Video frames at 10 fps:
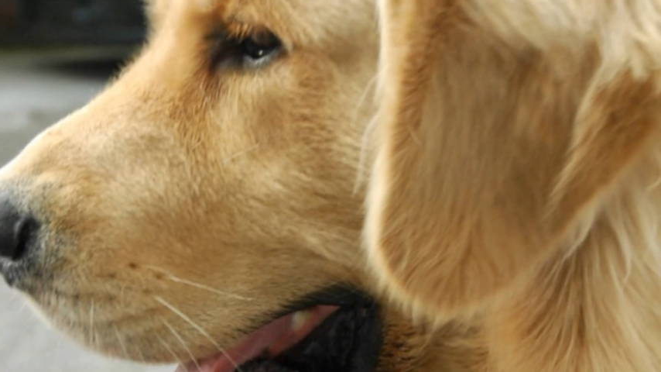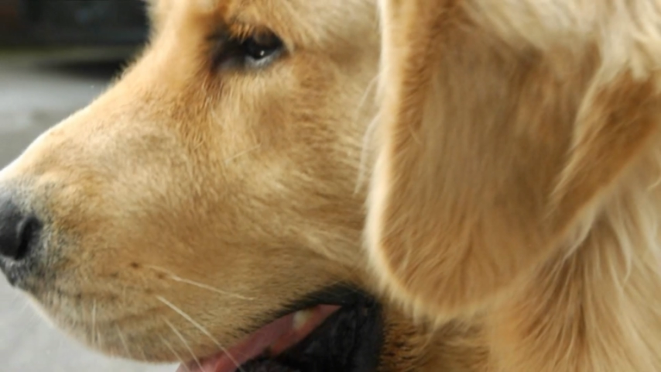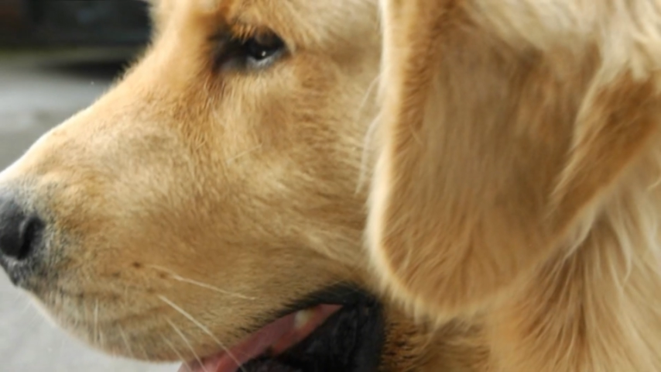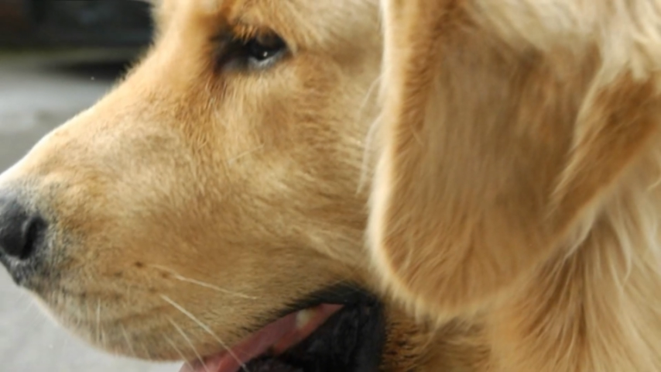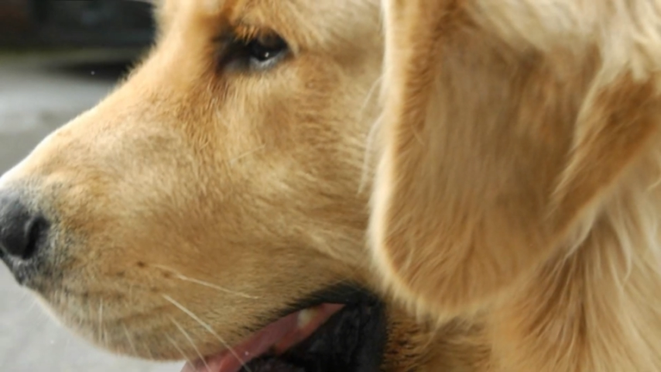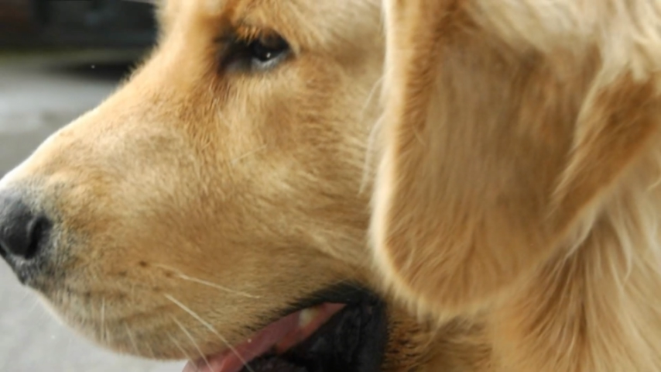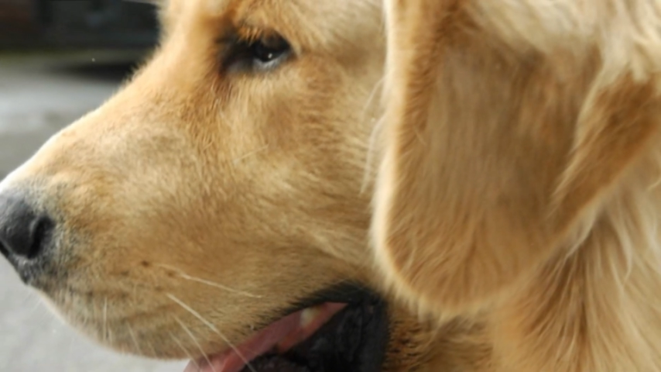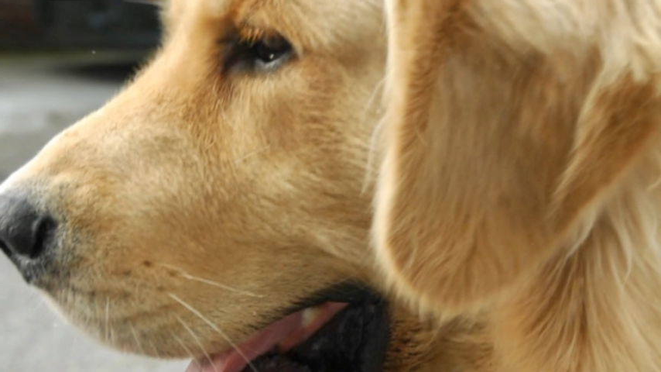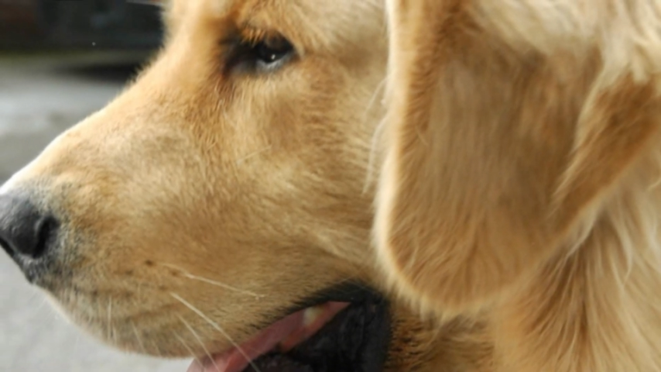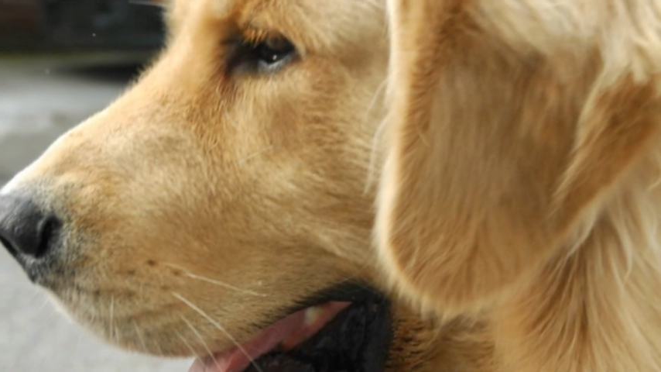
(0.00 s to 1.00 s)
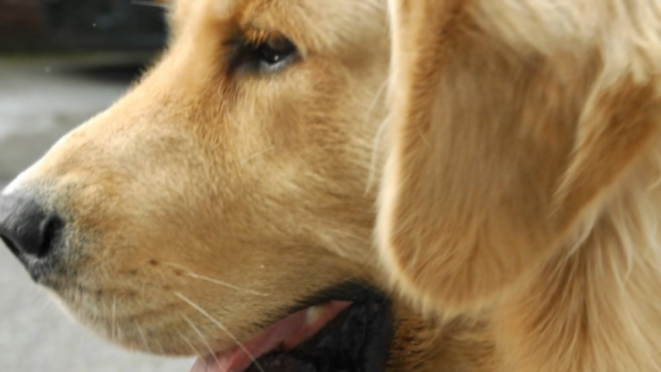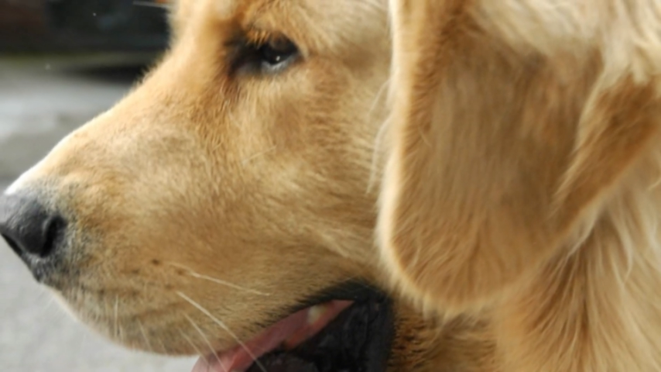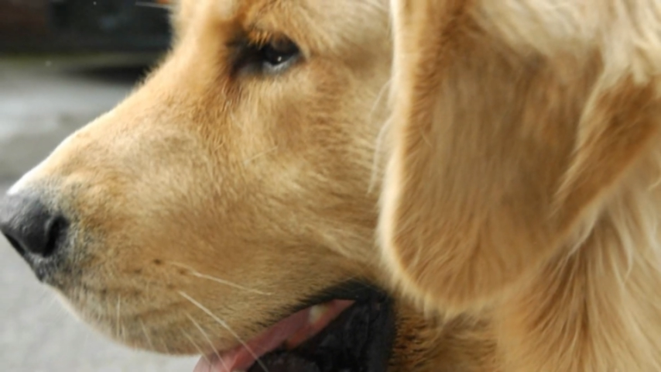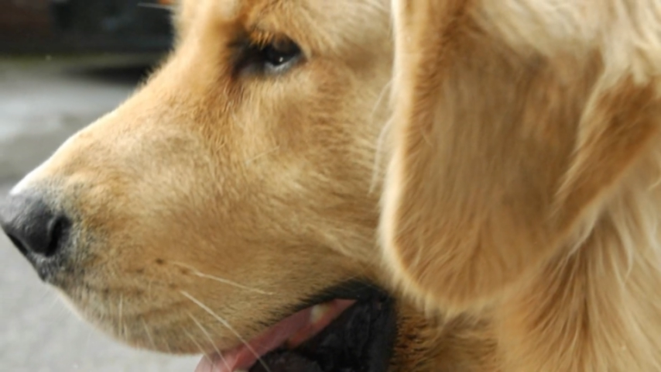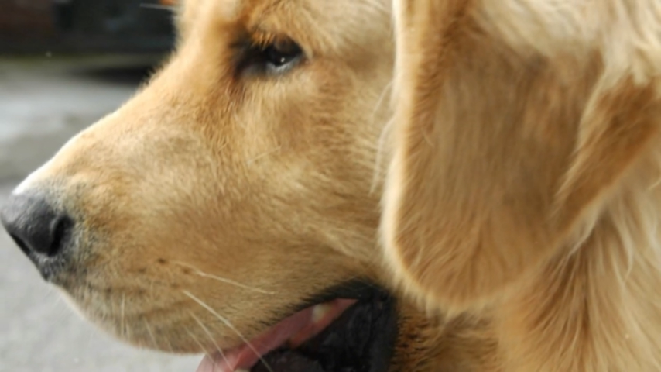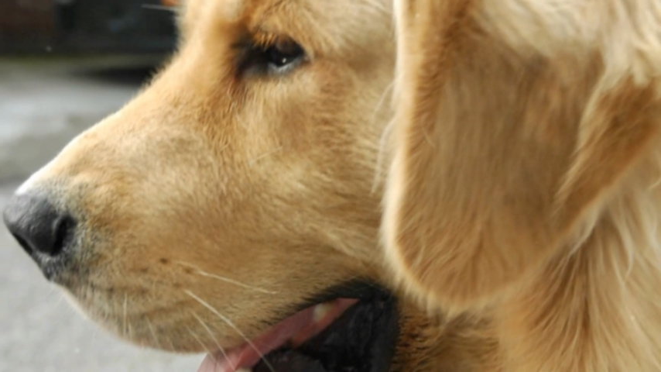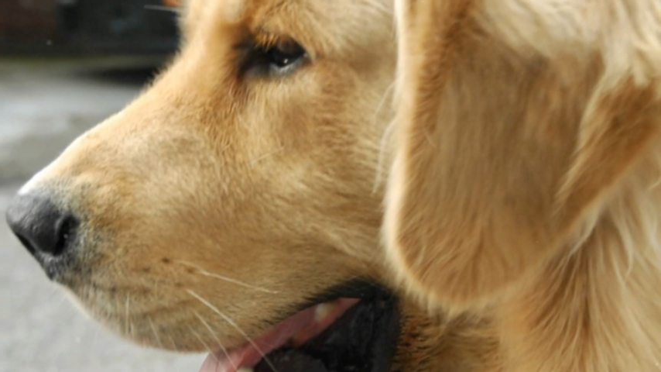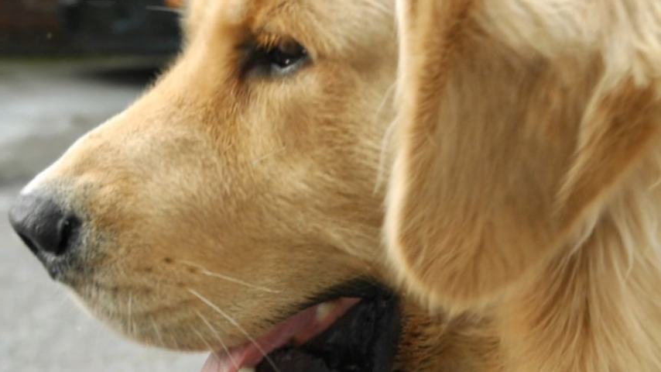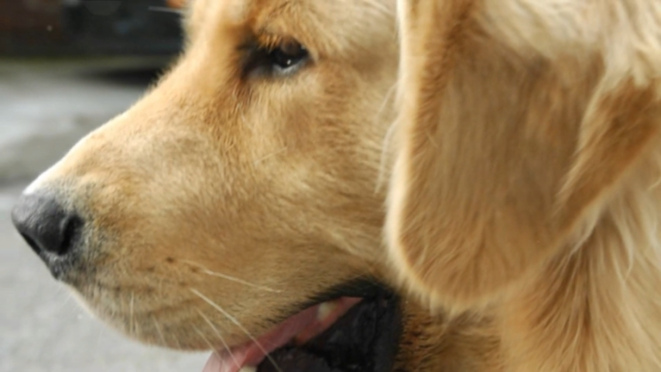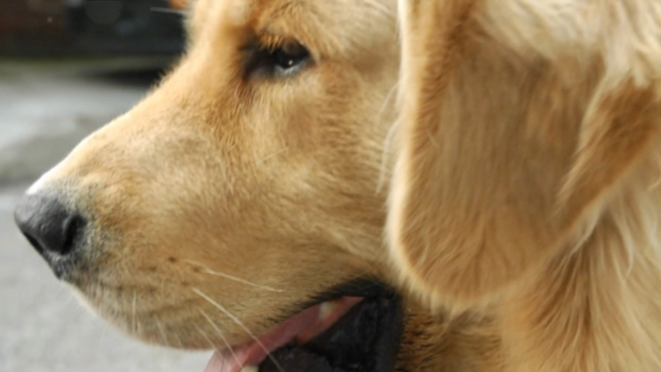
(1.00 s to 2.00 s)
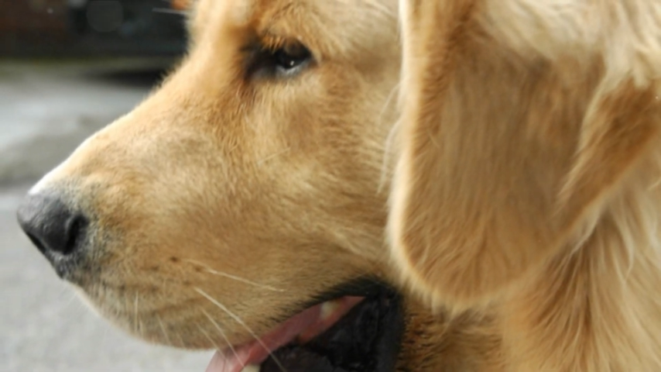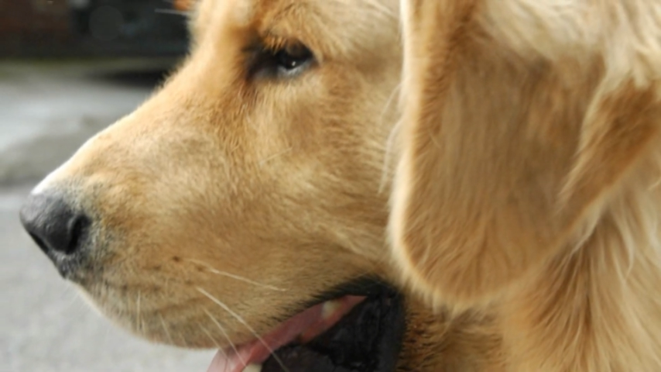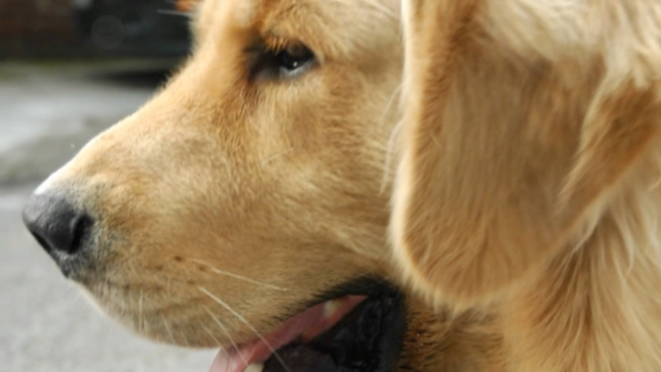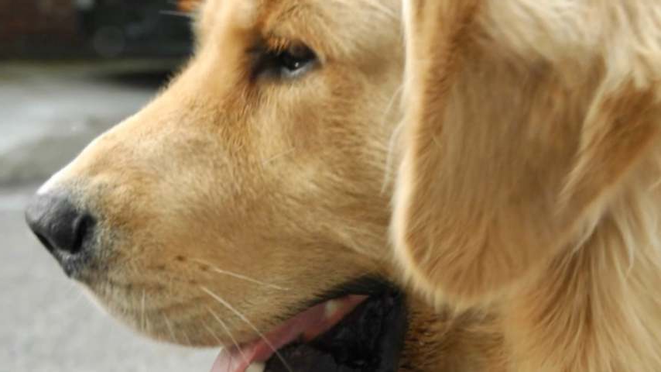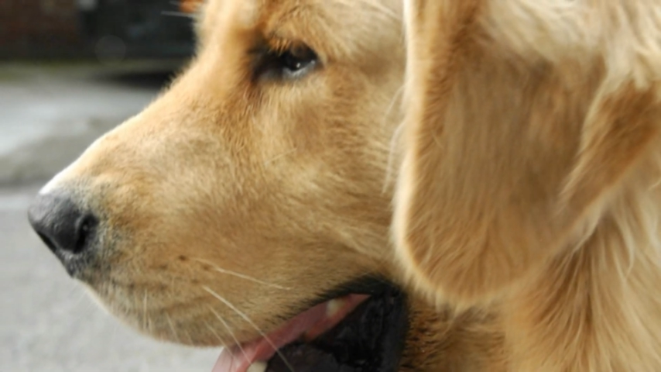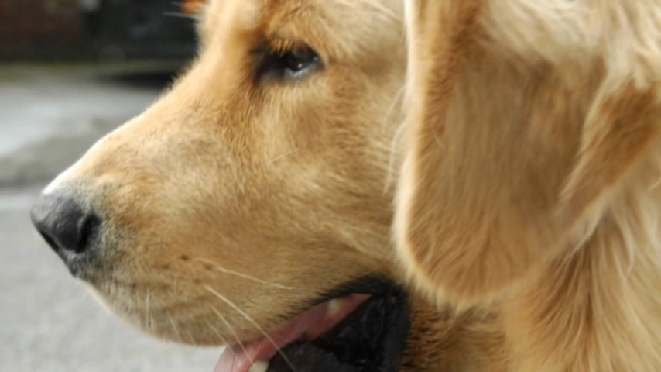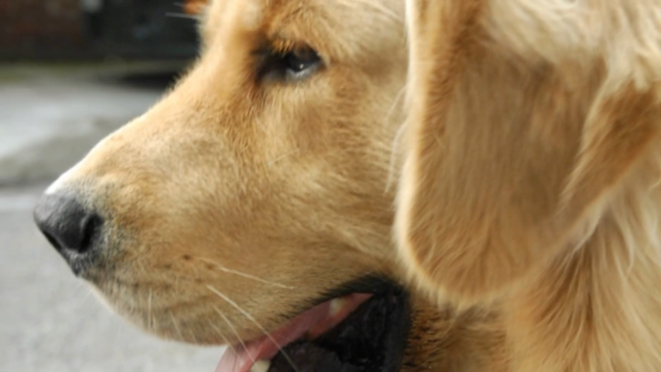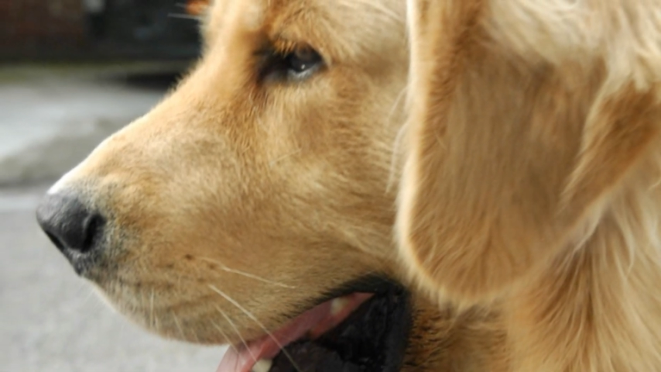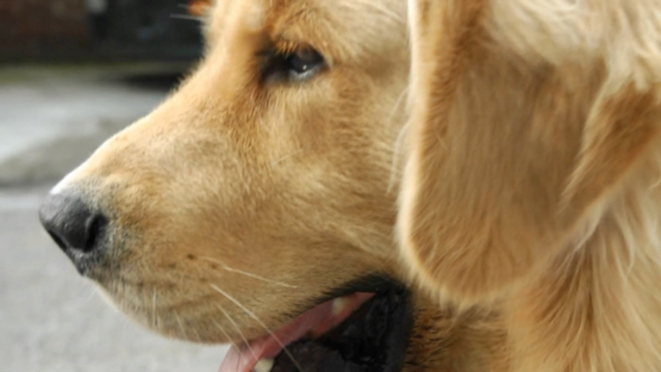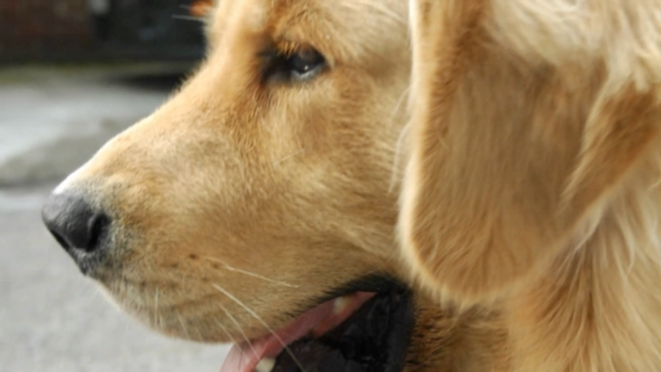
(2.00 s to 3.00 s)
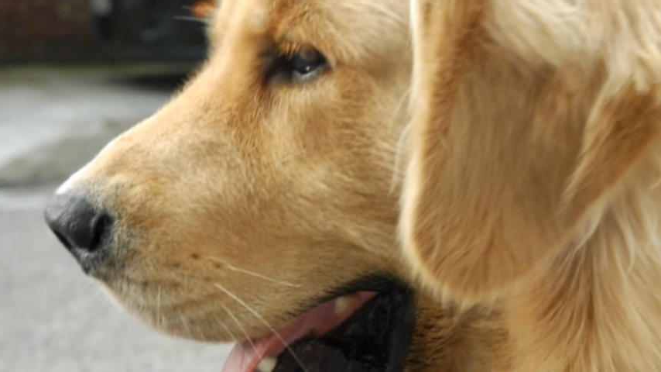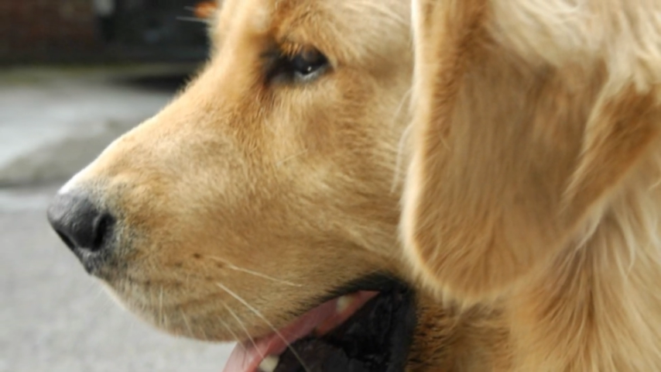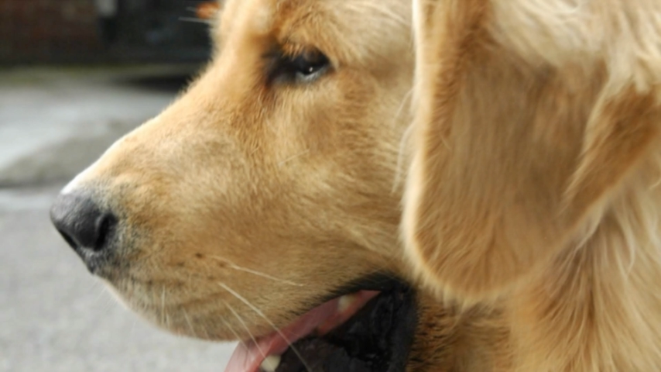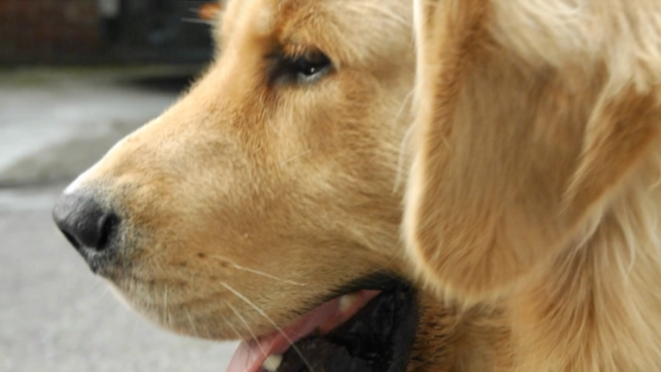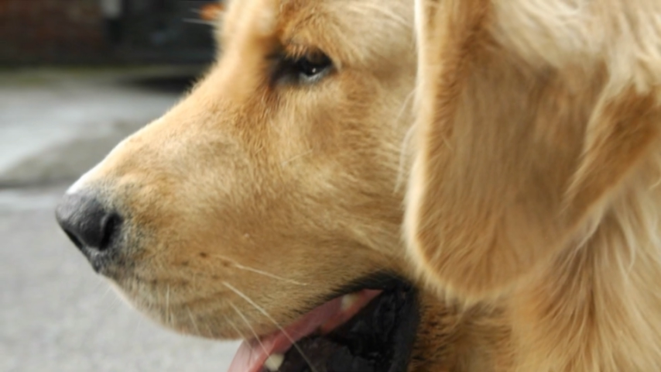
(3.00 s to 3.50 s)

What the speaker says: (no speaker visible)